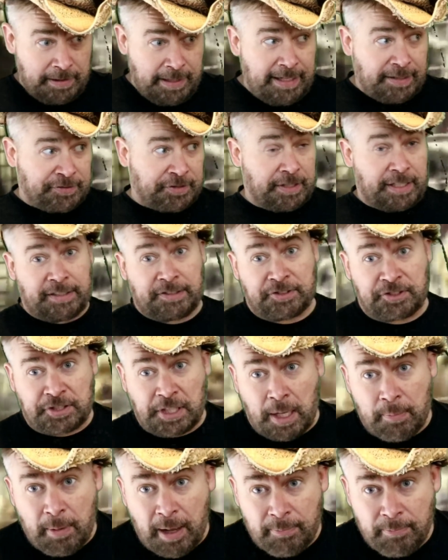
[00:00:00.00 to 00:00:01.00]
listen, and
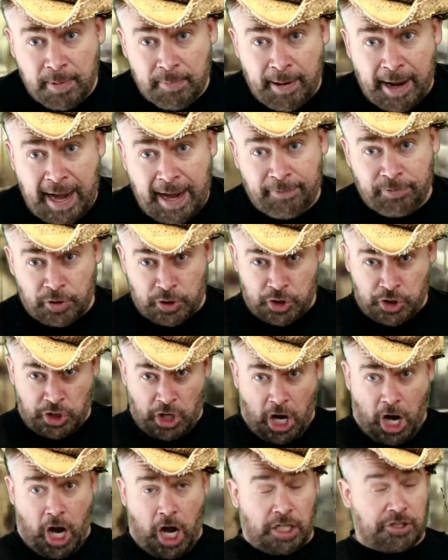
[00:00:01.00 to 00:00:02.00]
some of them have their
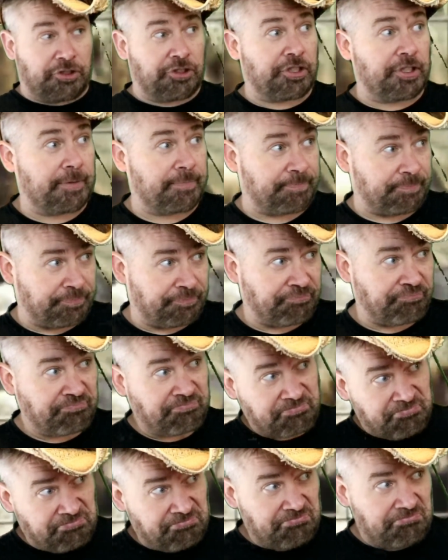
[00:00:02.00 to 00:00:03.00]
shots.
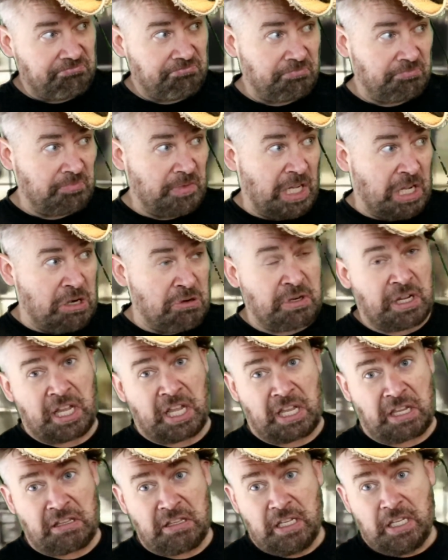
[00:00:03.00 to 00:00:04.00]

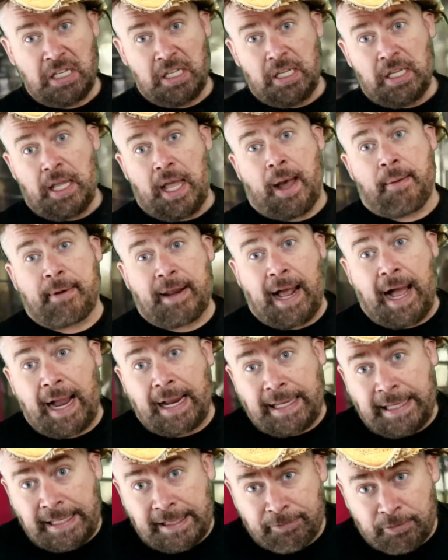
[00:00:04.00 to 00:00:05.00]
Okay. I mean,
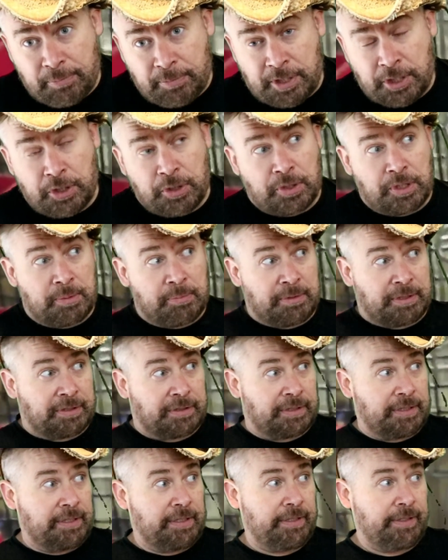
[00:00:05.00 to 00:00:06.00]
I give them to them
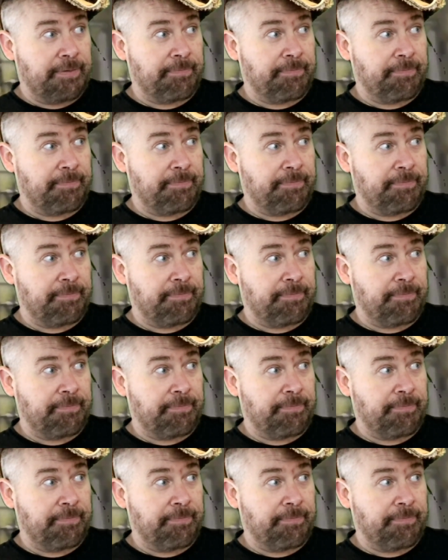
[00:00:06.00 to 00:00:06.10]
and...